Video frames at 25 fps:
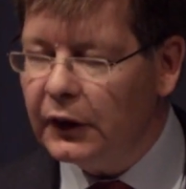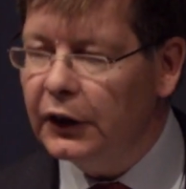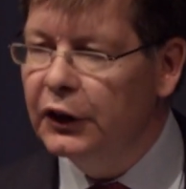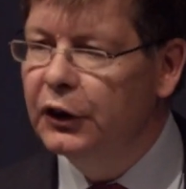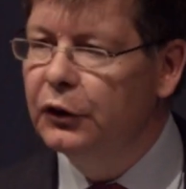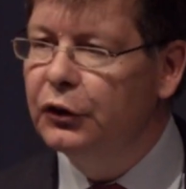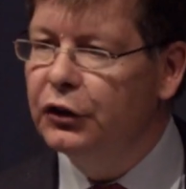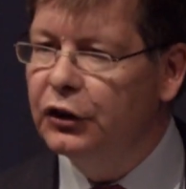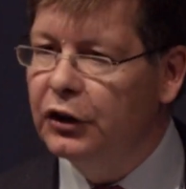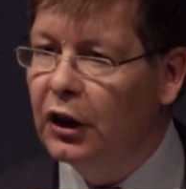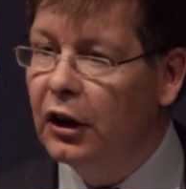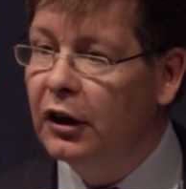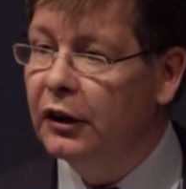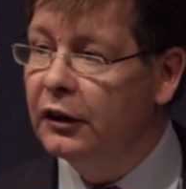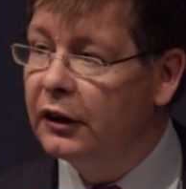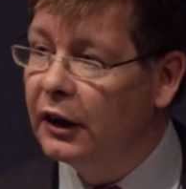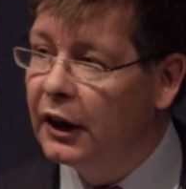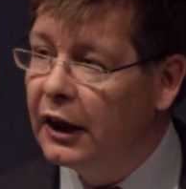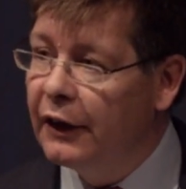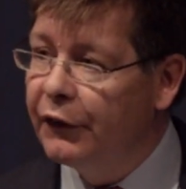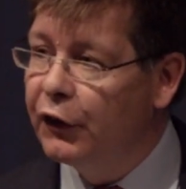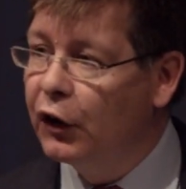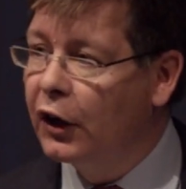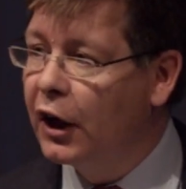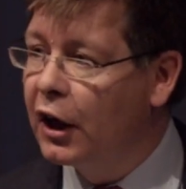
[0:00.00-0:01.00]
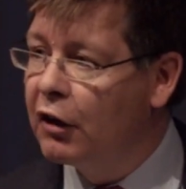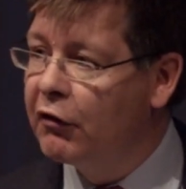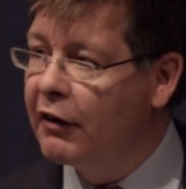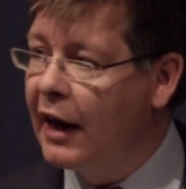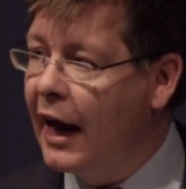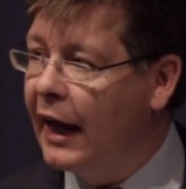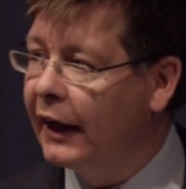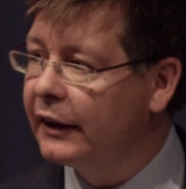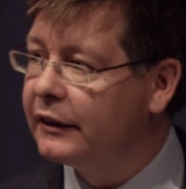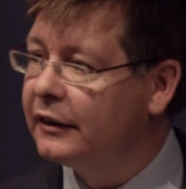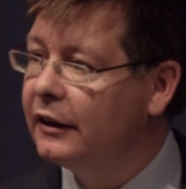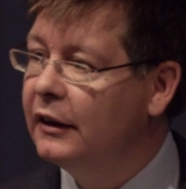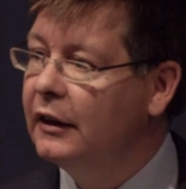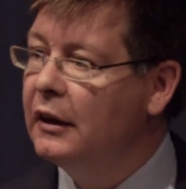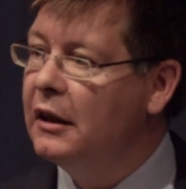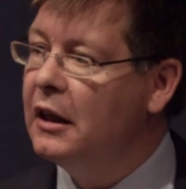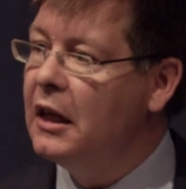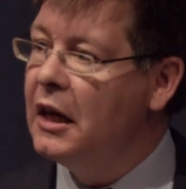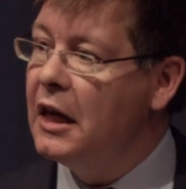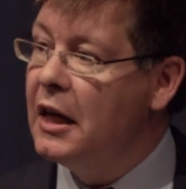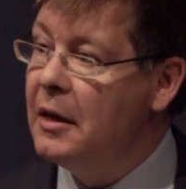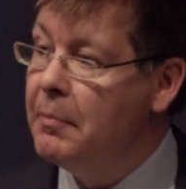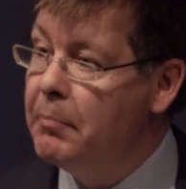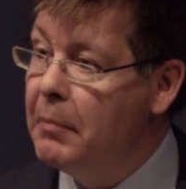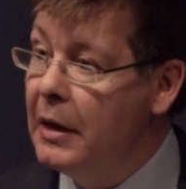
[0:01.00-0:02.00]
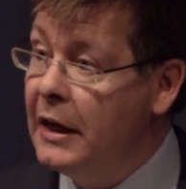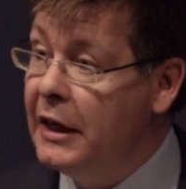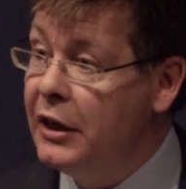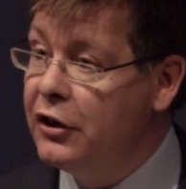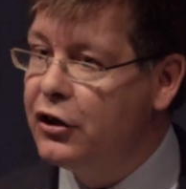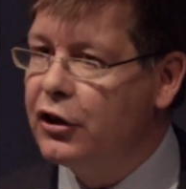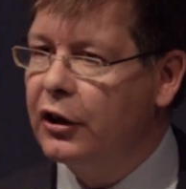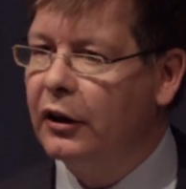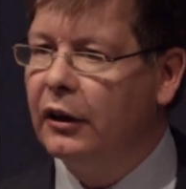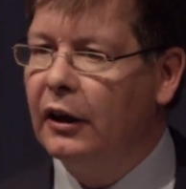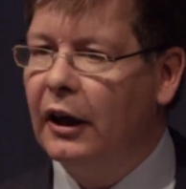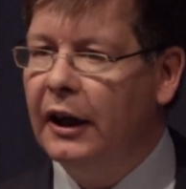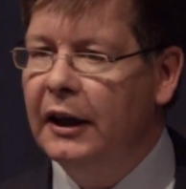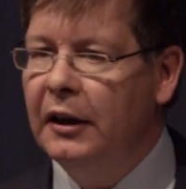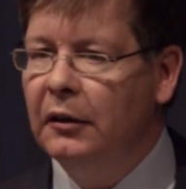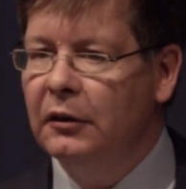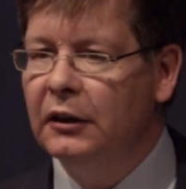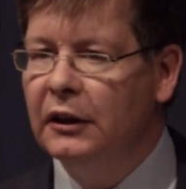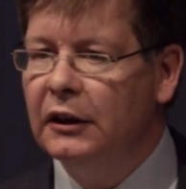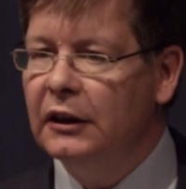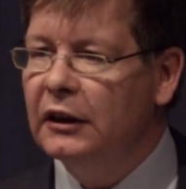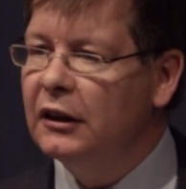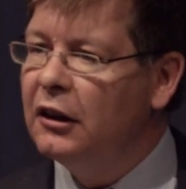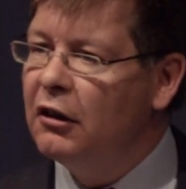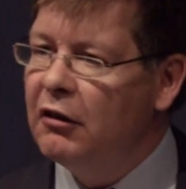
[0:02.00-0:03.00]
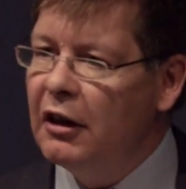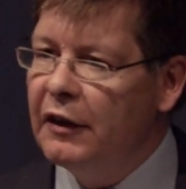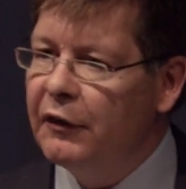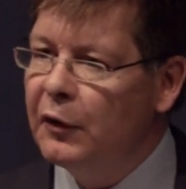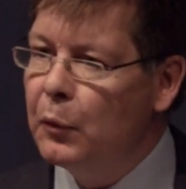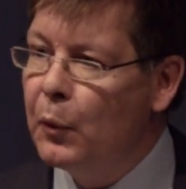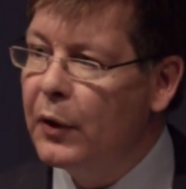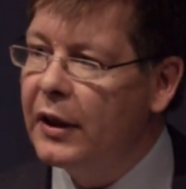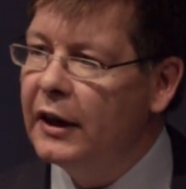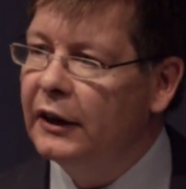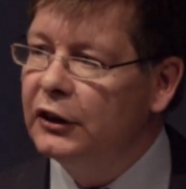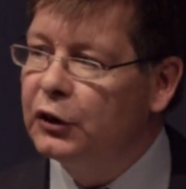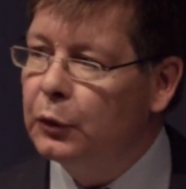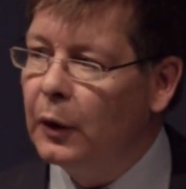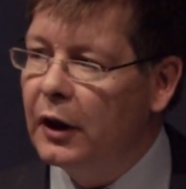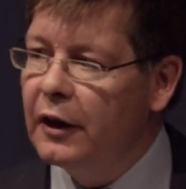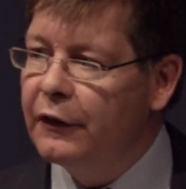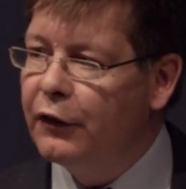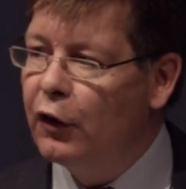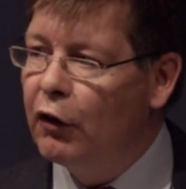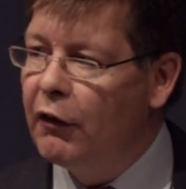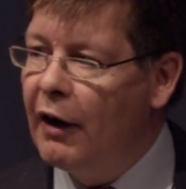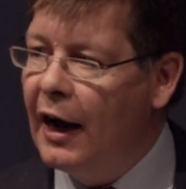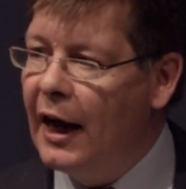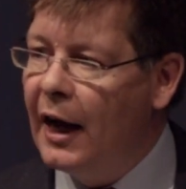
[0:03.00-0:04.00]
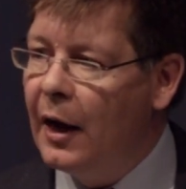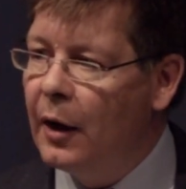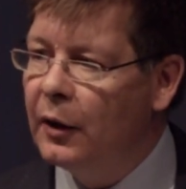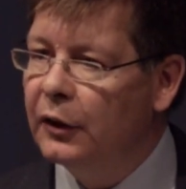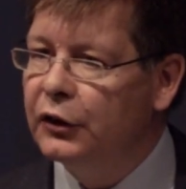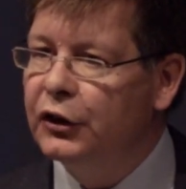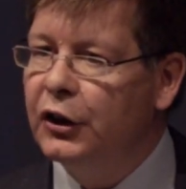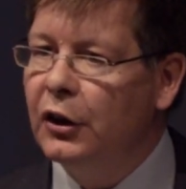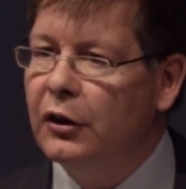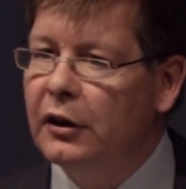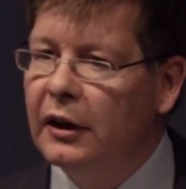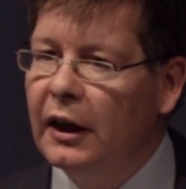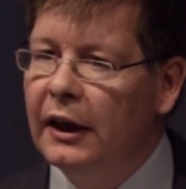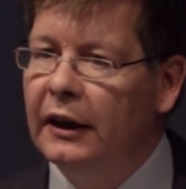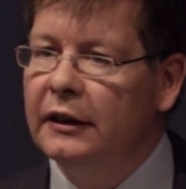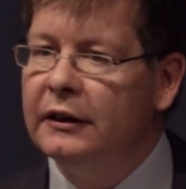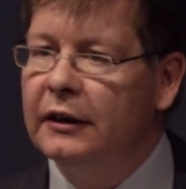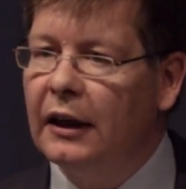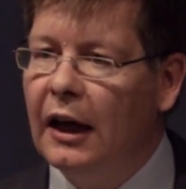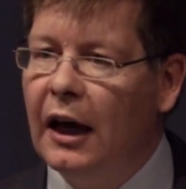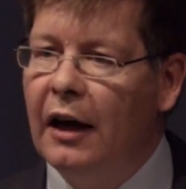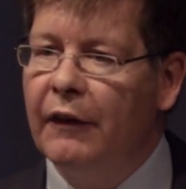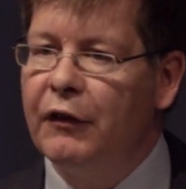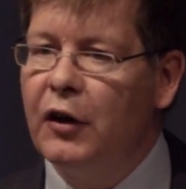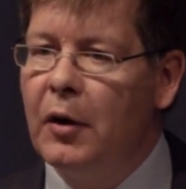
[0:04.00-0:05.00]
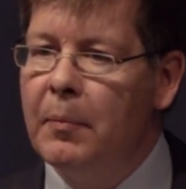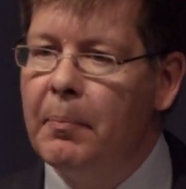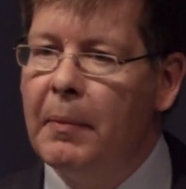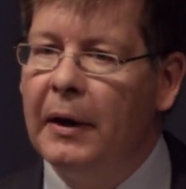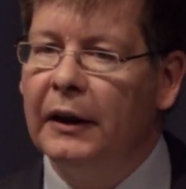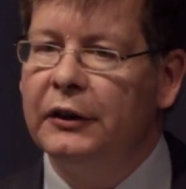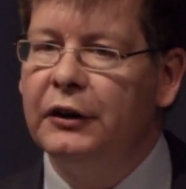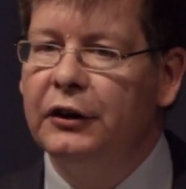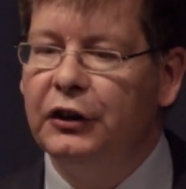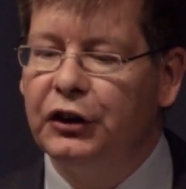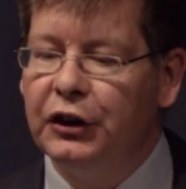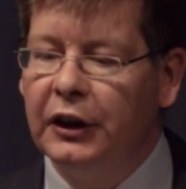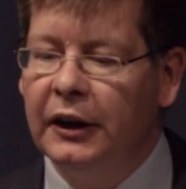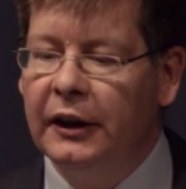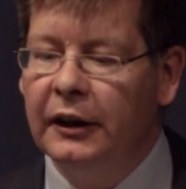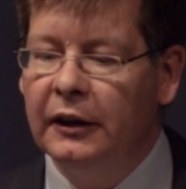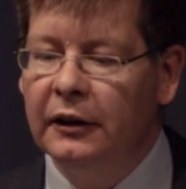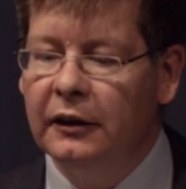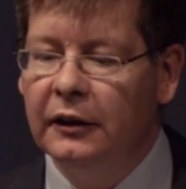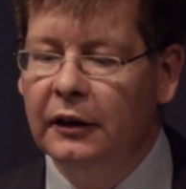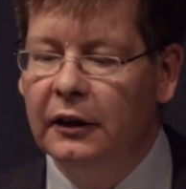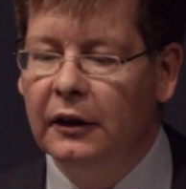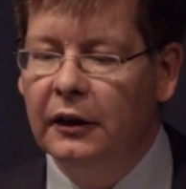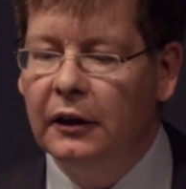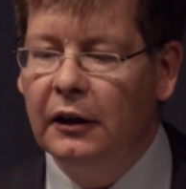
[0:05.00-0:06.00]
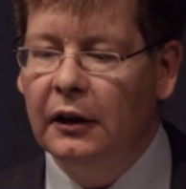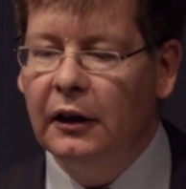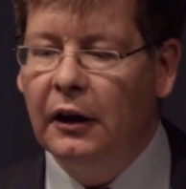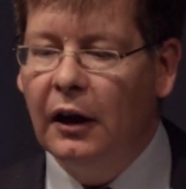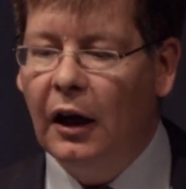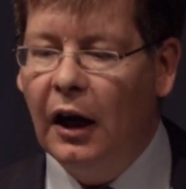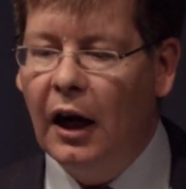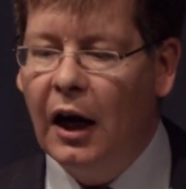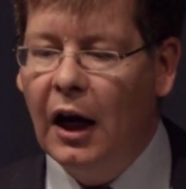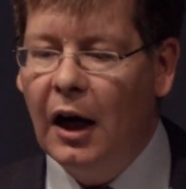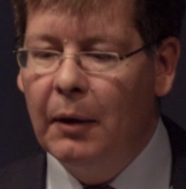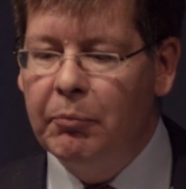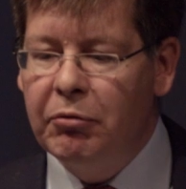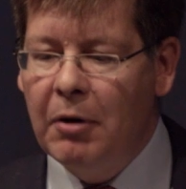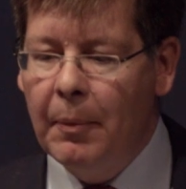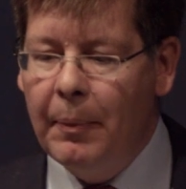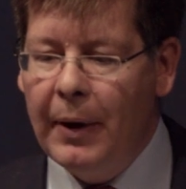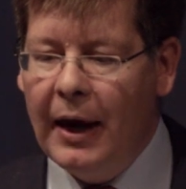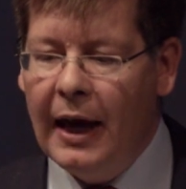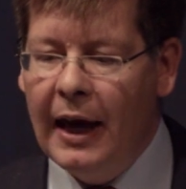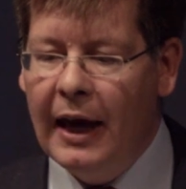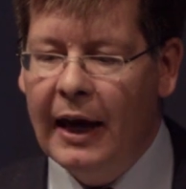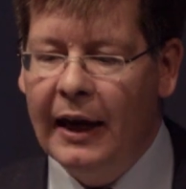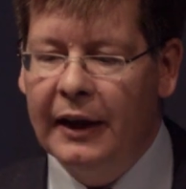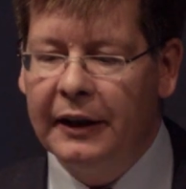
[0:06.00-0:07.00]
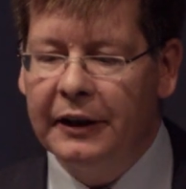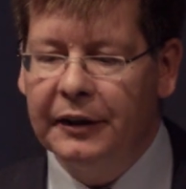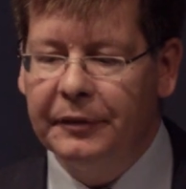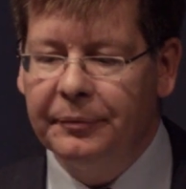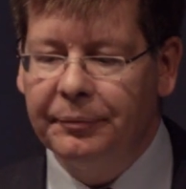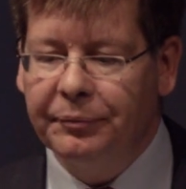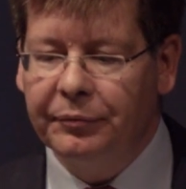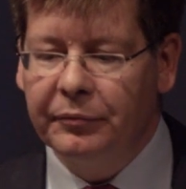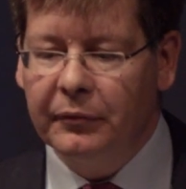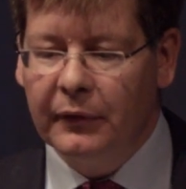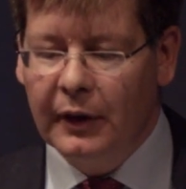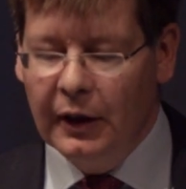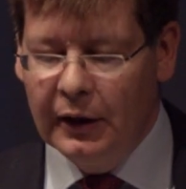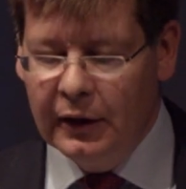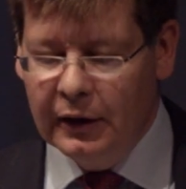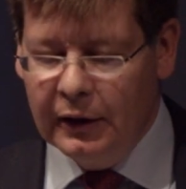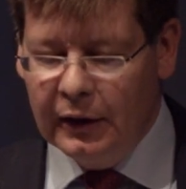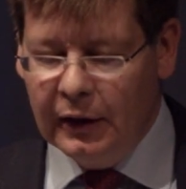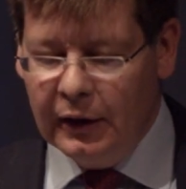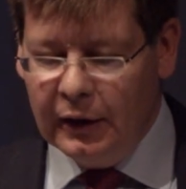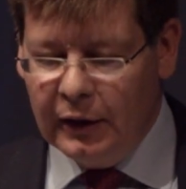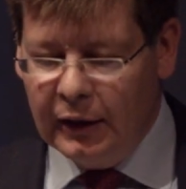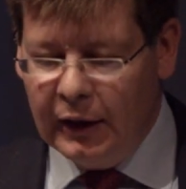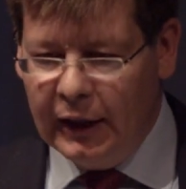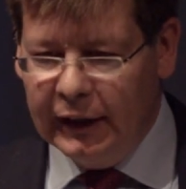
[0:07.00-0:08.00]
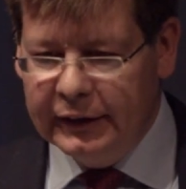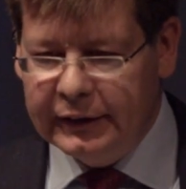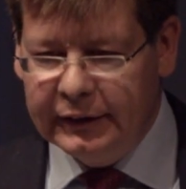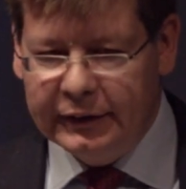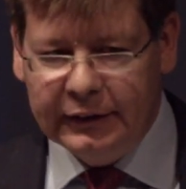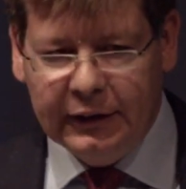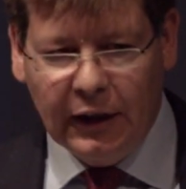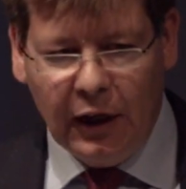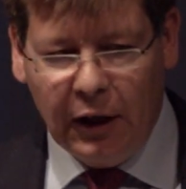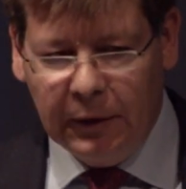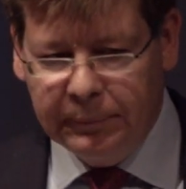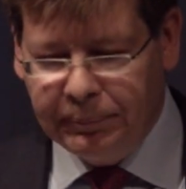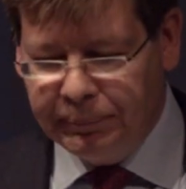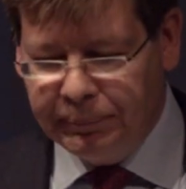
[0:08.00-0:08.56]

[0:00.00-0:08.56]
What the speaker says: You certainly, if you're going to react immediately, or even within 24 hours, you need to have your messaging prepared. Let's